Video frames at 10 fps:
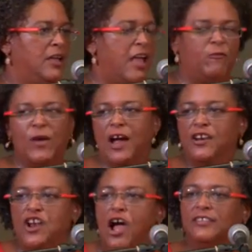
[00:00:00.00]
if we are
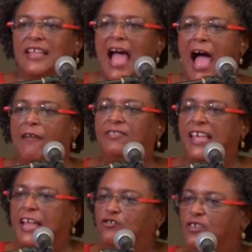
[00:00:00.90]
not to have the
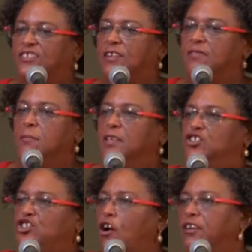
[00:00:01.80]
interests of the
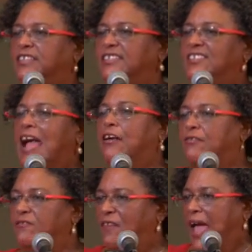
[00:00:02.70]
majority
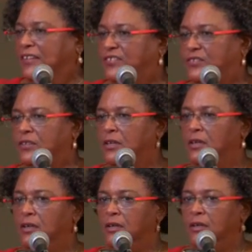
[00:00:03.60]
sacrificed
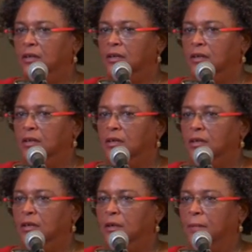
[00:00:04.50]

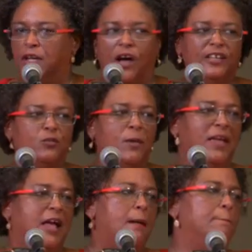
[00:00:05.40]
because we
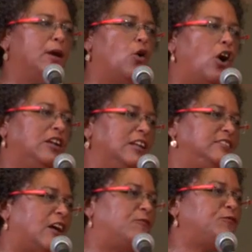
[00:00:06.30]
become beholden
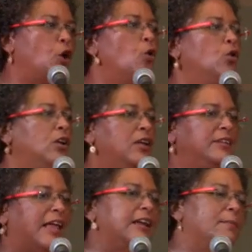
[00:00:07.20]
to a few,
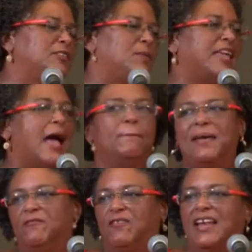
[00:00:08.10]
that there must be
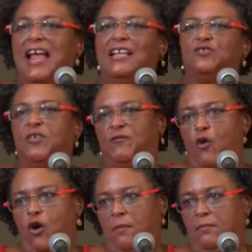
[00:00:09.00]
campaign finance
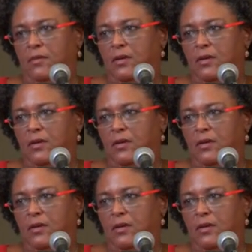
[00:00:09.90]
reform.